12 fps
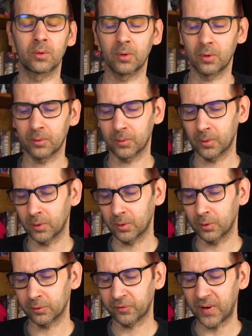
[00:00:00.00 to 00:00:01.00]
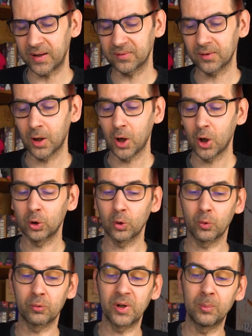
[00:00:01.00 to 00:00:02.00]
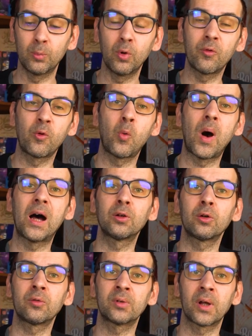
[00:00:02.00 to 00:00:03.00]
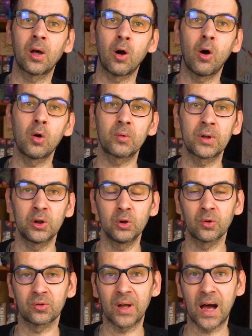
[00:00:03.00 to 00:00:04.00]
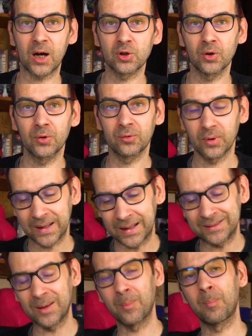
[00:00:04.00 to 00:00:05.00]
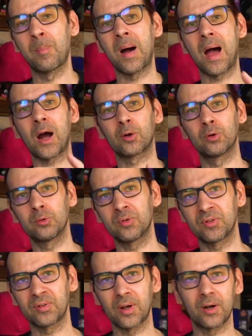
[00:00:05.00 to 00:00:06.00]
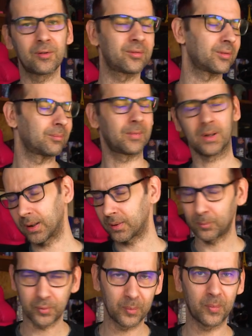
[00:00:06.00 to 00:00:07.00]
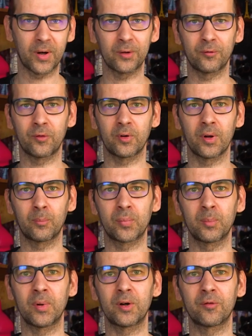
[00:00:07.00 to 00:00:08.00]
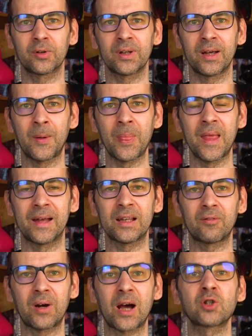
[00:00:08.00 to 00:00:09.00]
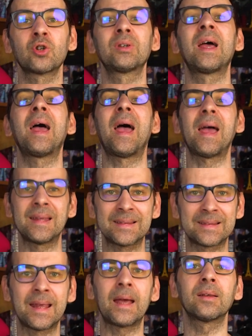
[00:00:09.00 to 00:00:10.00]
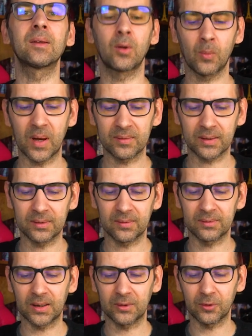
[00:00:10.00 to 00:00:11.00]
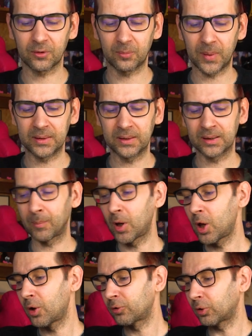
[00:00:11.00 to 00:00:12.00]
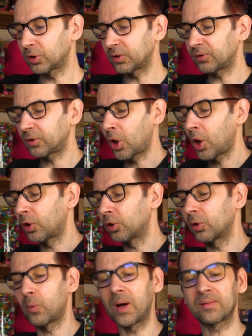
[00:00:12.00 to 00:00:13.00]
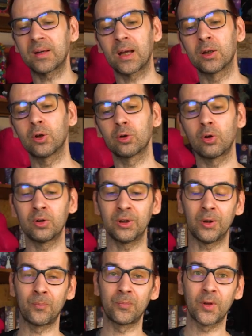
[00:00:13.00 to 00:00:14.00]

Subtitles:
or phase, to remove one of the already used actions, get them back to your reserves, like prepare for the another action, and then once again start spending them. So this is once again not only